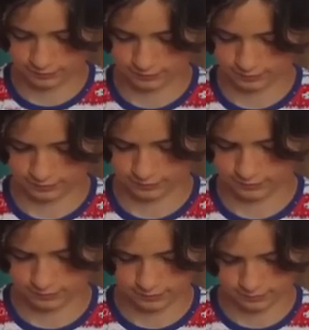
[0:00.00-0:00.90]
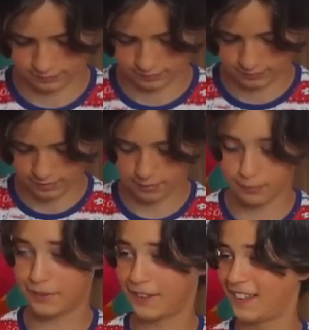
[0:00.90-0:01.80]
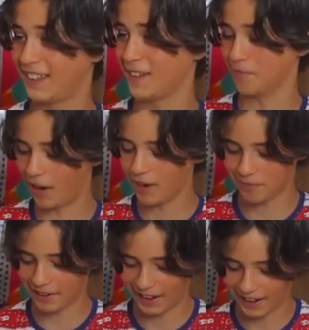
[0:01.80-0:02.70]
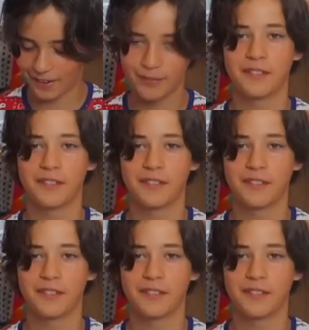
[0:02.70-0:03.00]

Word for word: might be a hat. It might be a hat,